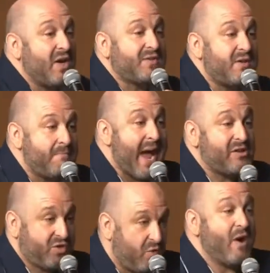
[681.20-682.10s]
doesn't
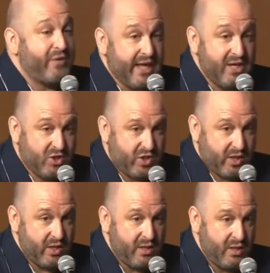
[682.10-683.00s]
match the
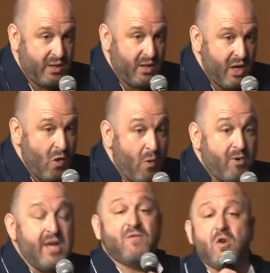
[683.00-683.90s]
revelation,
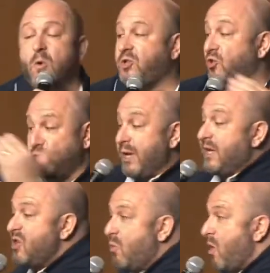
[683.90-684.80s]
where even what you
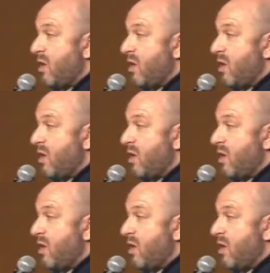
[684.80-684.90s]
read in the